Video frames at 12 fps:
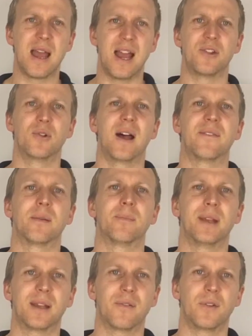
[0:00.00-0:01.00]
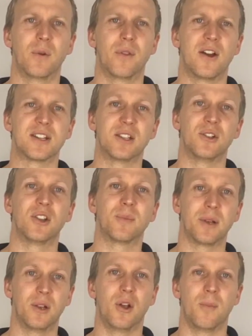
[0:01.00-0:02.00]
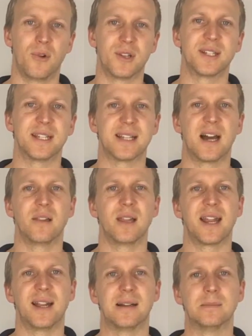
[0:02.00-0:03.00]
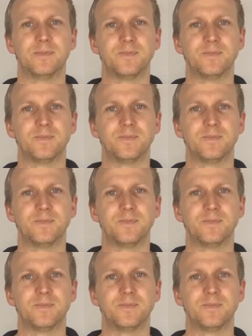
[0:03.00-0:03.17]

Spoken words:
and you'll have to pick a few of those and learn them in a lot more detail later.